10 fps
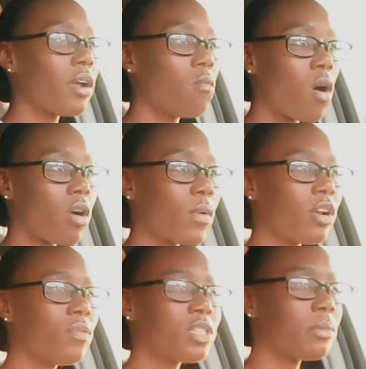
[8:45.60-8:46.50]
and walk
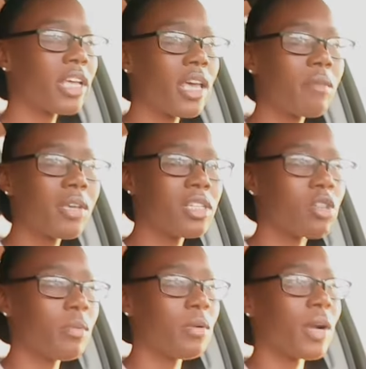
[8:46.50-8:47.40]
right over to Brigade because
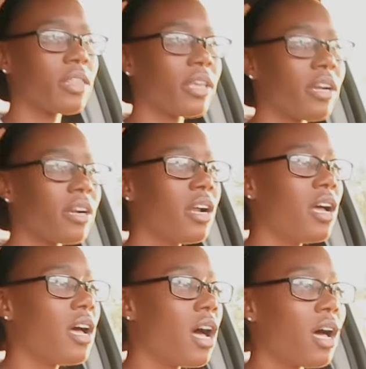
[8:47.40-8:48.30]
it'll be right there.
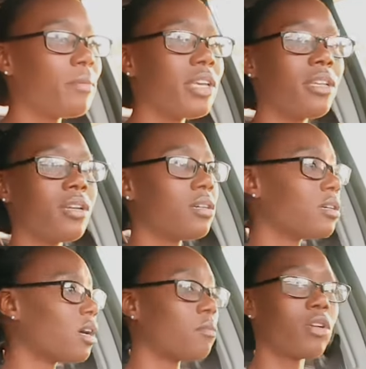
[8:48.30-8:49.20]
I mean,
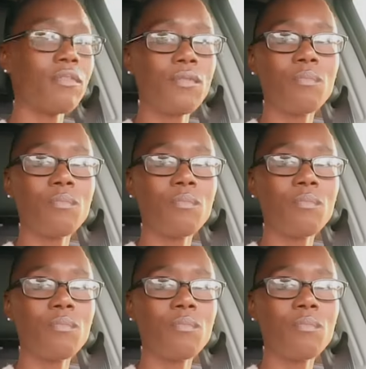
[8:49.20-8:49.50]
I'm gonna